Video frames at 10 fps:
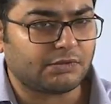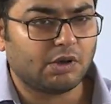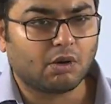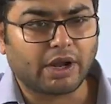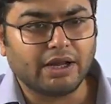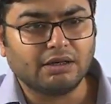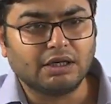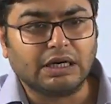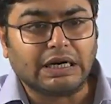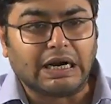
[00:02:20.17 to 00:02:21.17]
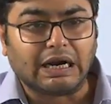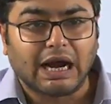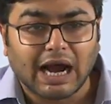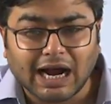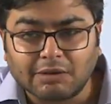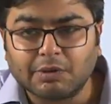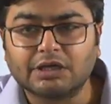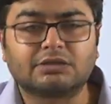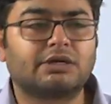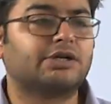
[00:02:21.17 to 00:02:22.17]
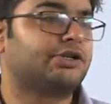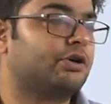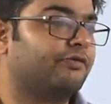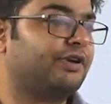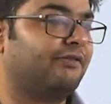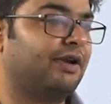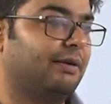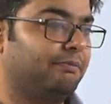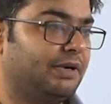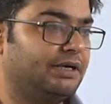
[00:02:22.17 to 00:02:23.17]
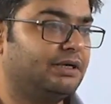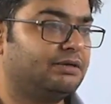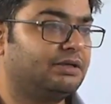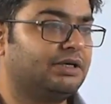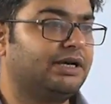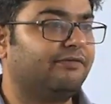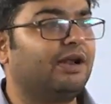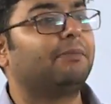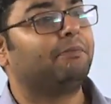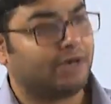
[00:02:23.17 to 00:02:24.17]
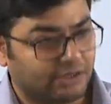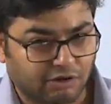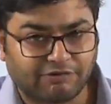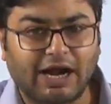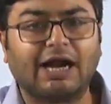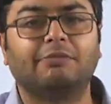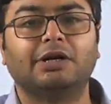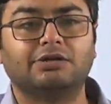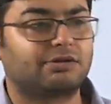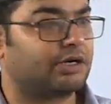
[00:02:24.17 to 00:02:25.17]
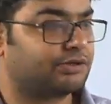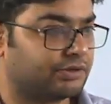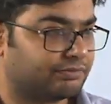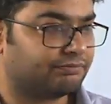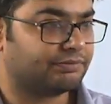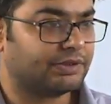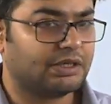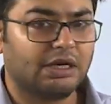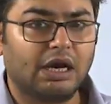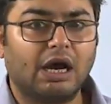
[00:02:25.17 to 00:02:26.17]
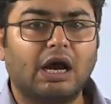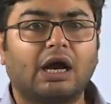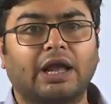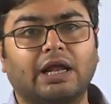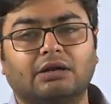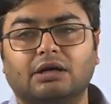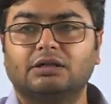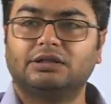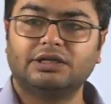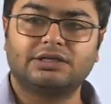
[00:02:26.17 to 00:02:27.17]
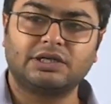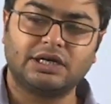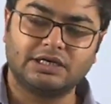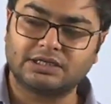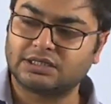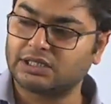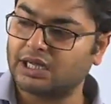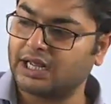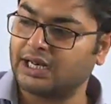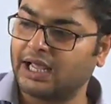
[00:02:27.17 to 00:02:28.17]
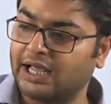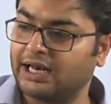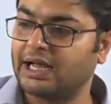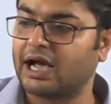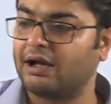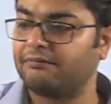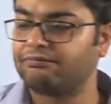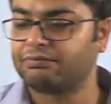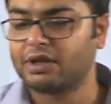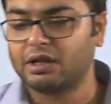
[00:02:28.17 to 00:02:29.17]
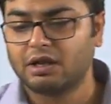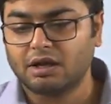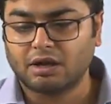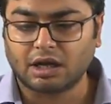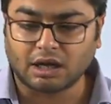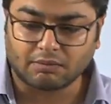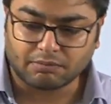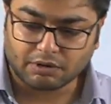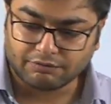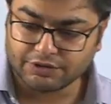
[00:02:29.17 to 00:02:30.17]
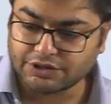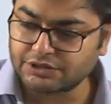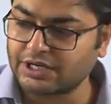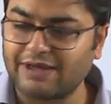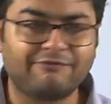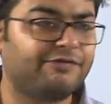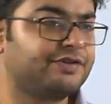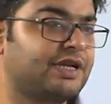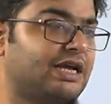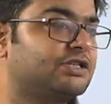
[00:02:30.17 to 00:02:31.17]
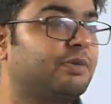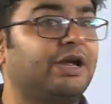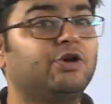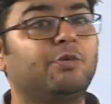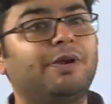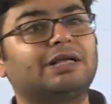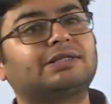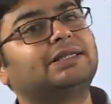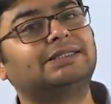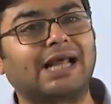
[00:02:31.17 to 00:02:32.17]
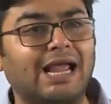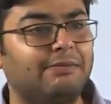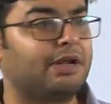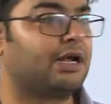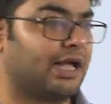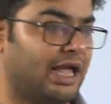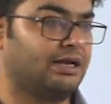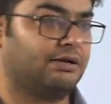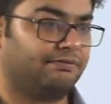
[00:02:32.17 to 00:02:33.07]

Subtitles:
Okay? Administration of development, development of administration. Again, this is an area which is emphasized by UPSC time and again.